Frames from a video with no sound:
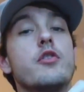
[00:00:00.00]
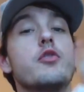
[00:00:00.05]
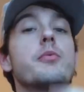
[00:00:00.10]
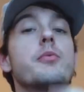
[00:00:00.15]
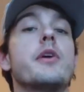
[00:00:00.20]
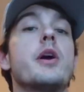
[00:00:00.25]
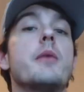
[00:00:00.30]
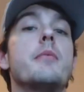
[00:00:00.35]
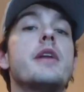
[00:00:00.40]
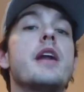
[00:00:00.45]
which
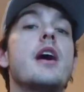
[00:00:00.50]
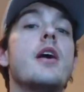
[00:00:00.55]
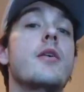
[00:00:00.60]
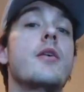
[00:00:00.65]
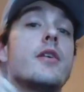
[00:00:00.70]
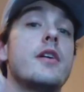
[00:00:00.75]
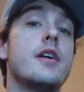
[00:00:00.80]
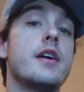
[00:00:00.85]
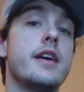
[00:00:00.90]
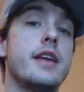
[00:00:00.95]
will be coming
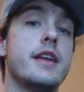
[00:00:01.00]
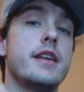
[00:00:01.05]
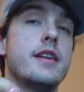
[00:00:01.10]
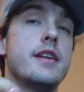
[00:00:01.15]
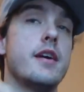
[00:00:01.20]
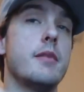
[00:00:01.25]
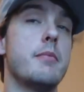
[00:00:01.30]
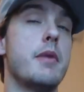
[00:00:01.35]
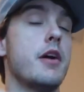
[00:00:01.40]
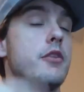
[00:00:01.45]
out in
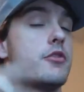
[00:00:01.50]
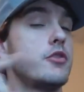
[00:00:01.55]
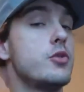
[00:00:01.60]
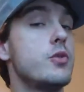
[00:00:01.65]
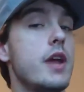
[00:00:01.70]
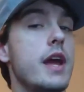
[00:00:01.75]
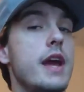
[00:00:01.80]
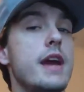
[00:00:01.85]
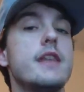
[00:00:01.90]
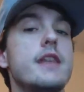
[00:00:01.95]
about
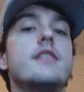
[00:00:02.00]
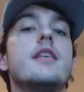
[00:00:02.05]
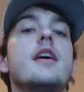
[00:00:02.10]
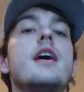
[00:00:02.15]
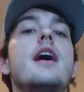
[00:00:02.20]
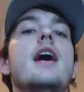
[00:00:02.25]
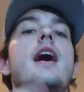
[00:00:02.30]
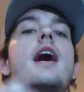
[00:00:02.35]
2 days,